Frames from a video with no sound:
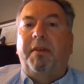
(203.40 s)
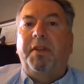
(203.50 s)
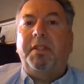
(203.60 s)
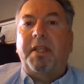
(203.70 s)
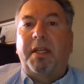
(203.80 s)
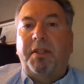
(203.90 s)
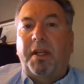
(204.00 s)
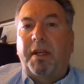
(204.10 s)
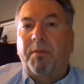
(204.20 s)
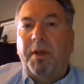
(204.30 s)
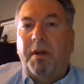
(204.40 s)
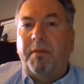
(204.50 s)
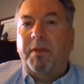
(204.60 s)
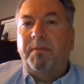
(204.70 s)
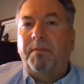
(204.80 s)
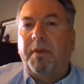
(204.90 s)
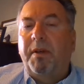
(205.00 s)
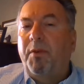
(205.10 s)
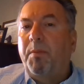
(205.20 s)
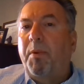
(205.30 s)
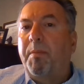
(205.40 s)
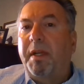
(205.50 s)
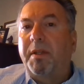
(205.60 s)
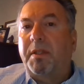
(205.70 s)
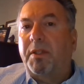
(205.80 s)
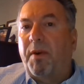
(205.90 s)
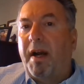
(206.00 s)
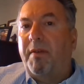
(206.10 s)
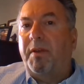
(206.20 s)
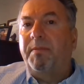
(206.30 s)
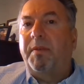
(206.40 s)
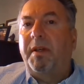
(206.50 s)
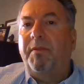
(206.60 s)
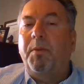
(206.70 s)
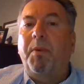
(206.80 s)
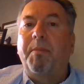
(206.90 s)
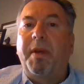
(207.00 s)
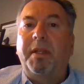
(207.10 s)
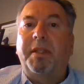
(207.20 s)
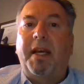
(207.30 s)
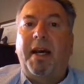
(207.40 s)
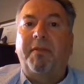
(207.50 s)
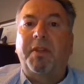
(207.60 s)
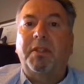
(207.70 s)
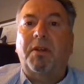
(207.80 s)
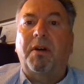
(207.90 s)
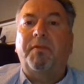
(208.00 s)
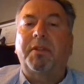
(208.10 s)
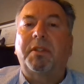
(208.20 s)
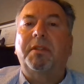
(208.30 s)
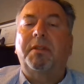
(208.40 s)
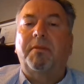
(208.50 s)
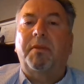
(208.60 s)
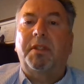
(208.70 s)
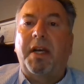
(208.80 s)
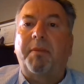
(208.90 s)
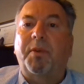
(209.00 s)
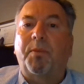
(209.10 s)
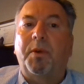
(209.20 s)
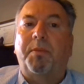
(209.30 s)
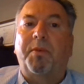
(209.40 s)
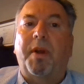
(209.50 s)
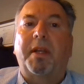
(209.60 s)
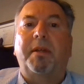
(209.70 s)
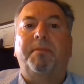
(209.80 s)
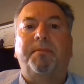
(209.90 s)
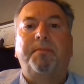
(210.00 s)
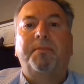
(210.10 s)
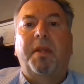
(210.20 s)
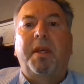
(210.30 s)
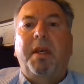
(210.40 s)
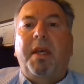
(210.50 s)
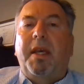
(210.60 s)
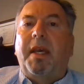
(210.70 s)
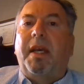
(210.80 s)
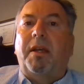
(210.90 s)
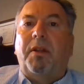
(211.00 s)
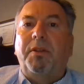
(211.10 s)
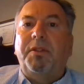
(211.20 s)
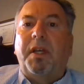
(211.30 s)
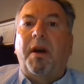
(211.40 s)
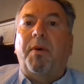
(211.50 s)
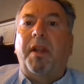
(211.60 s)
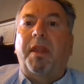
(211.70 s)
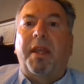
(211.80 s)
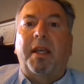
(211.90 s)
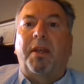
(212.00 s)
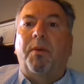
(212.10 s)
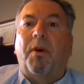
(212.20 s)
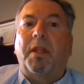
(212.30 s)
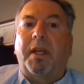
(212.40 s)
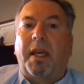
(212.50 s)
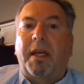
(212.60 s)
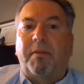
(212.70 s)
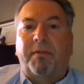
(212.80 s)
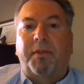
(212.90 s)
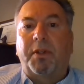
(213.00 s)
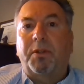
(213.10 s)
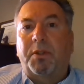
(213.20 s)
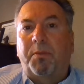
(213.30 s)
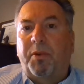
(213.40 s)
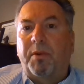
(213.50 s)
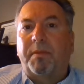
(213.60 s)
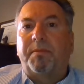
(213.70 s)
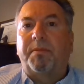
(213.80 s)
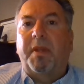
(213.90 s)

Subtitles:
If this nation can recover, if we're permitted to travel, if we're permitted to have these conferences, the chapter will be ready. In closing, I want to thank you all again for your support.